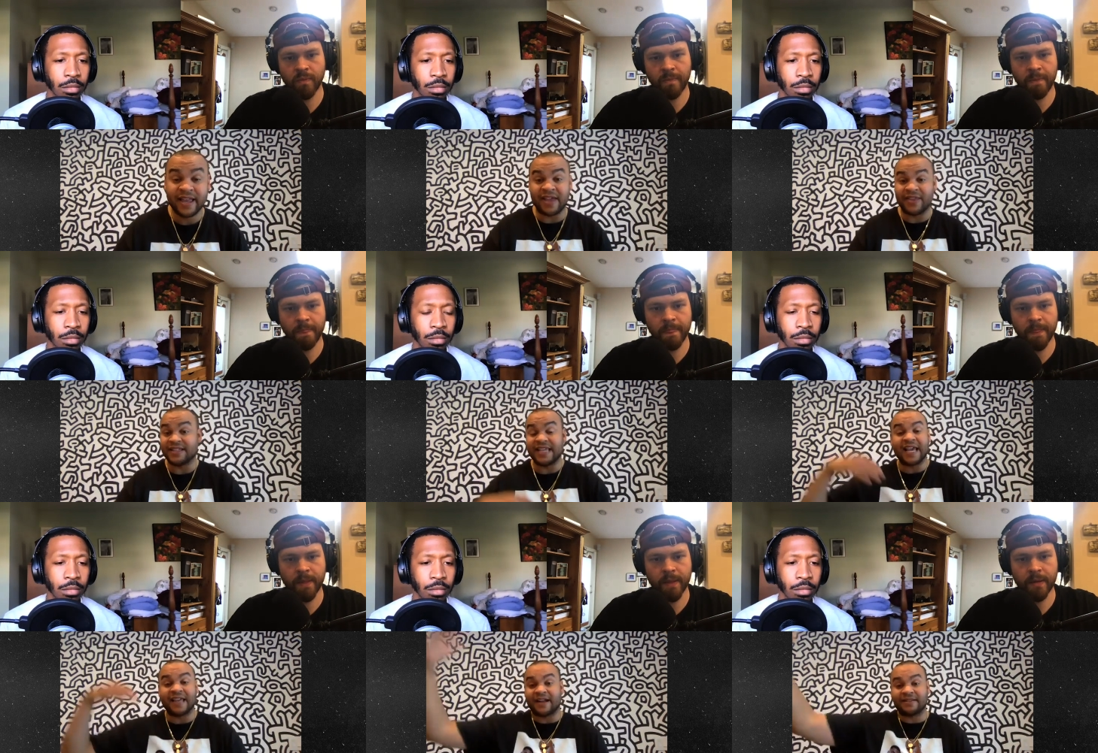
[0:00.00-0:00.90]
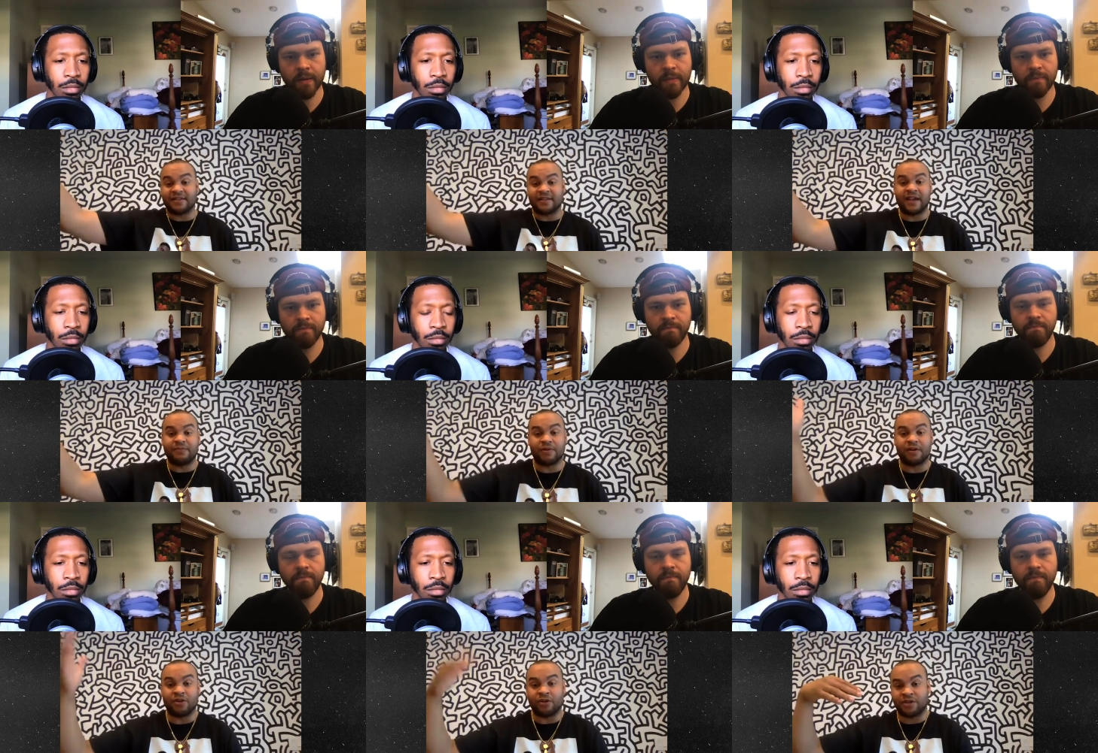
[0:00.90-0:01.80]
Speaker 1: and then take it out to the network.
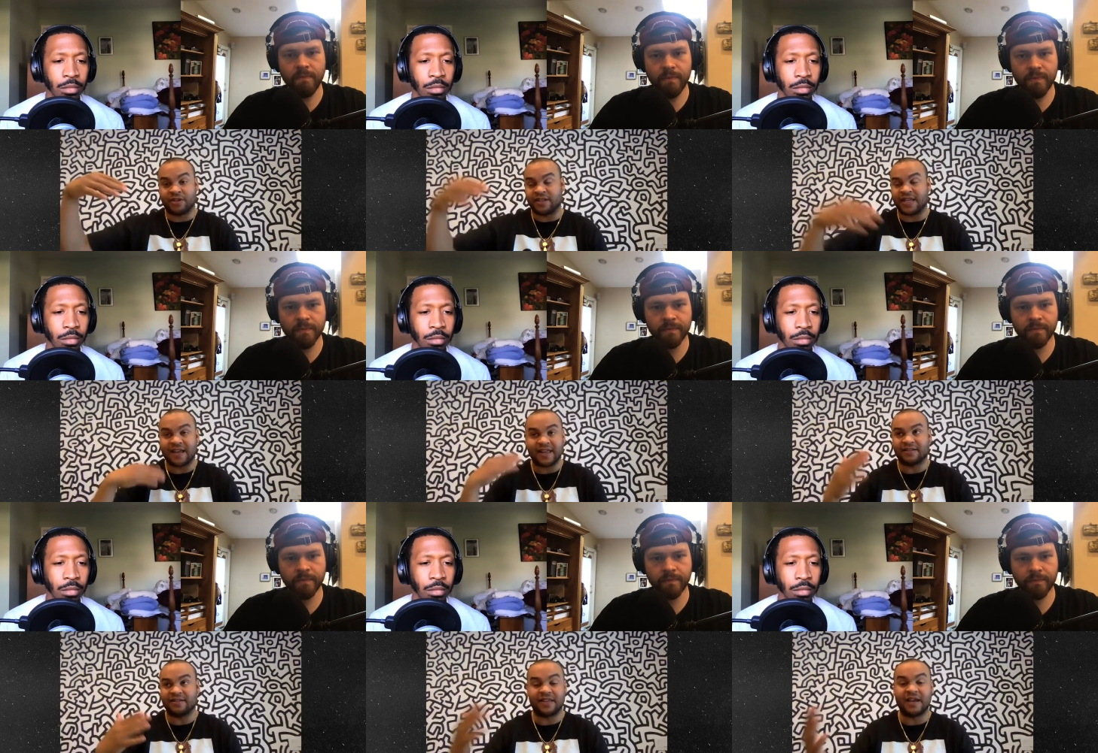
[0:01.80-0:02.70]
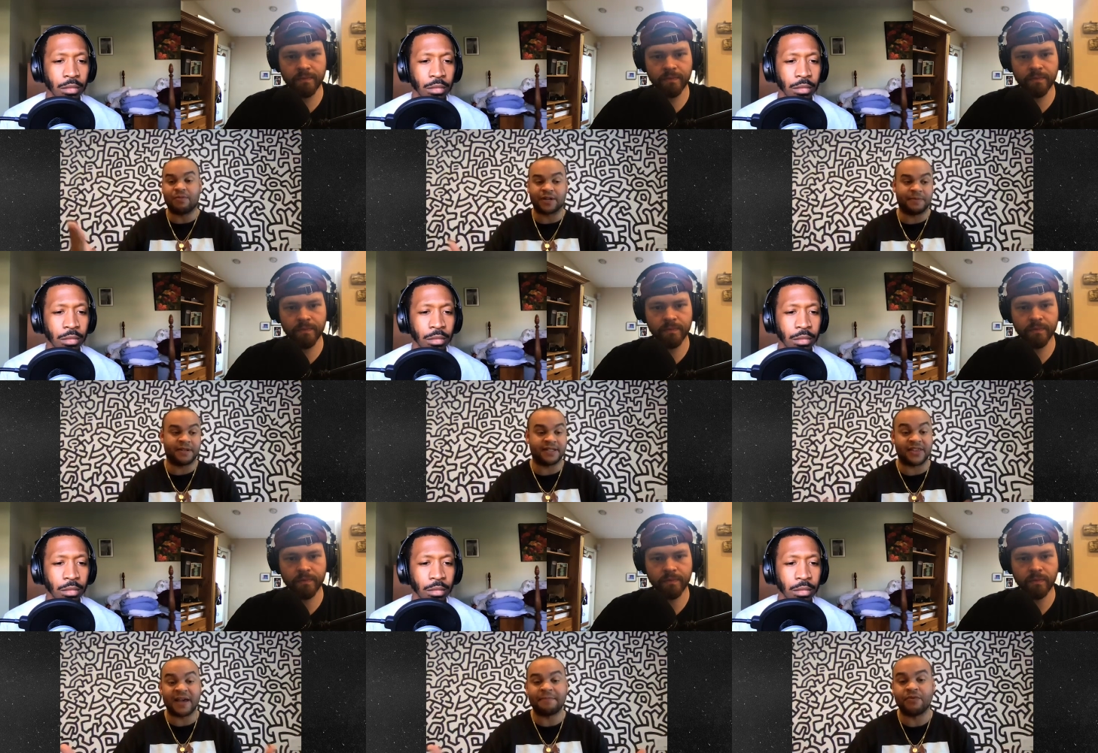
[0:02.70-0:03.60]
Take it out to the networks, because at
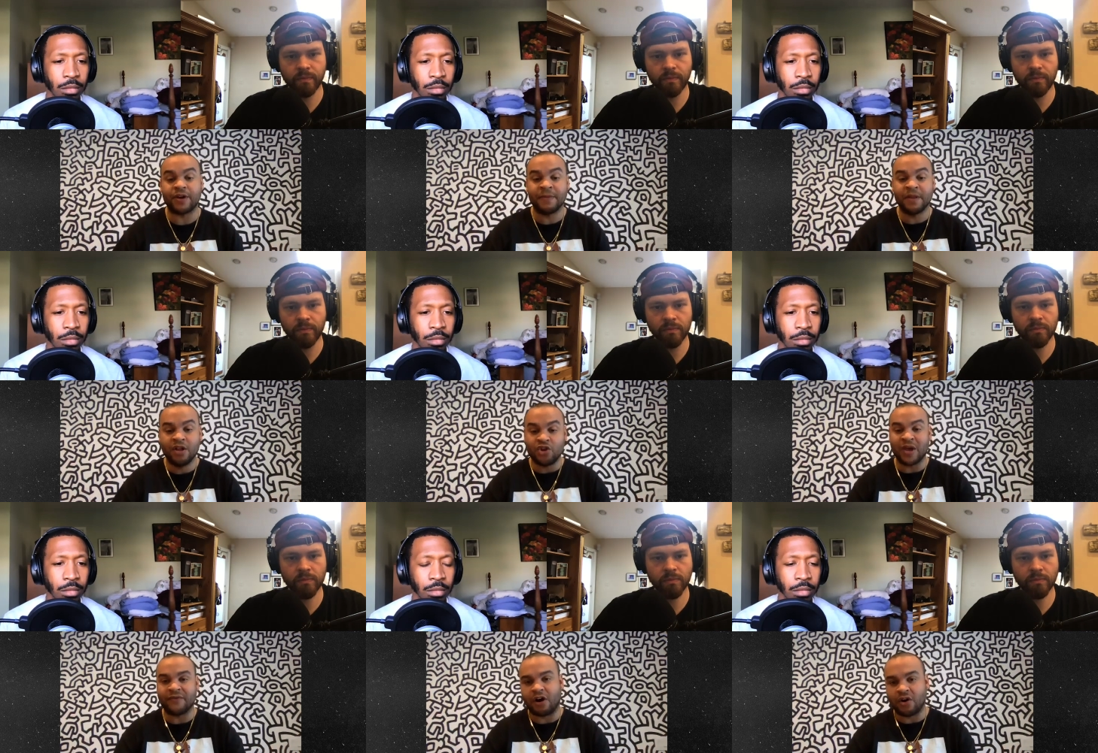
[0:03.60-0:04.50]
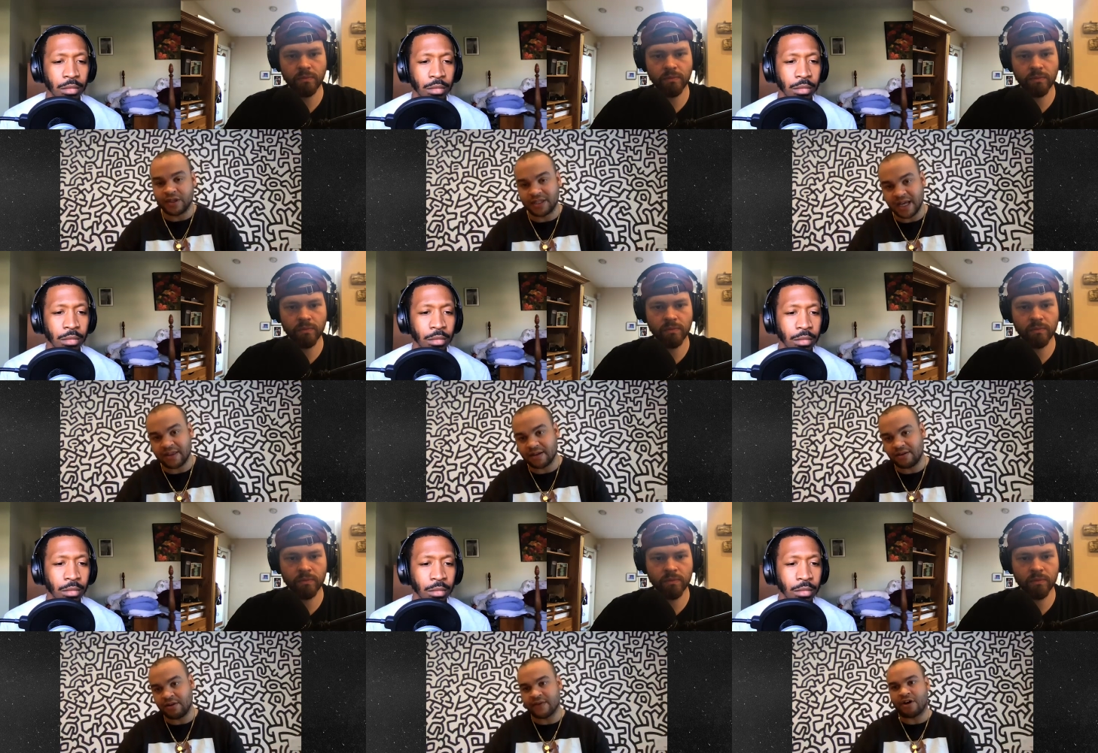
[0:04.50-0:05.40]
that point you have all the data,
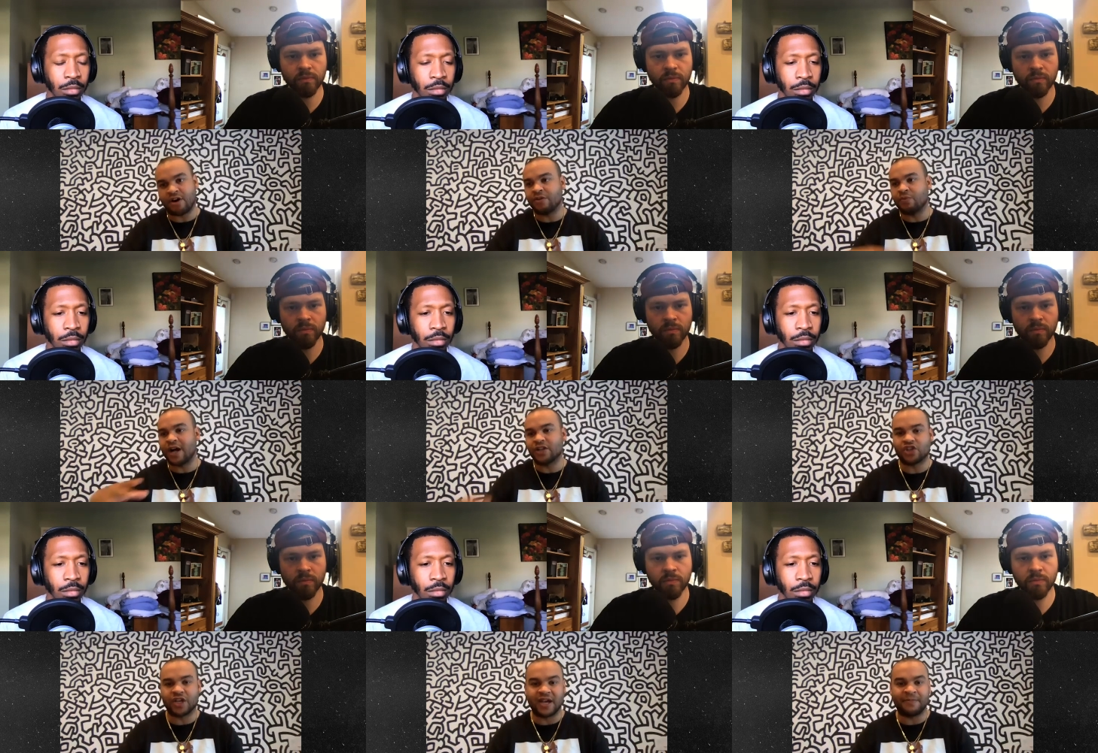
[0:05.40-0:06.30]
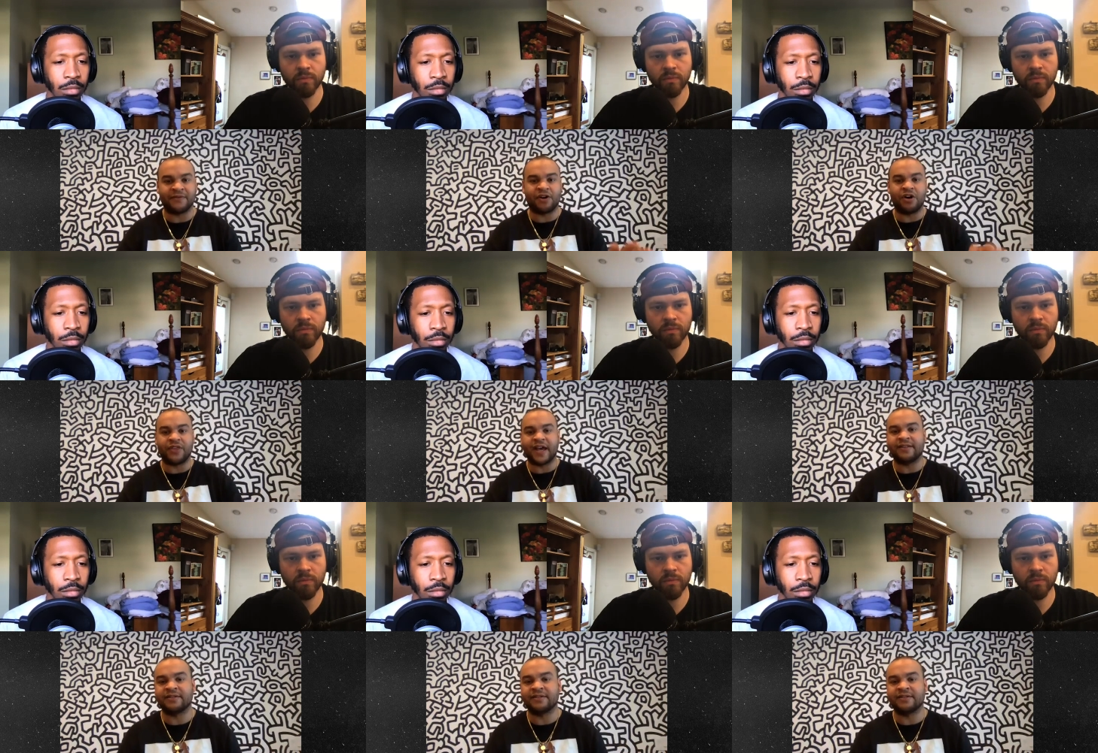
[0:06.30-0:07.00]
you have all the watch time, you have all that.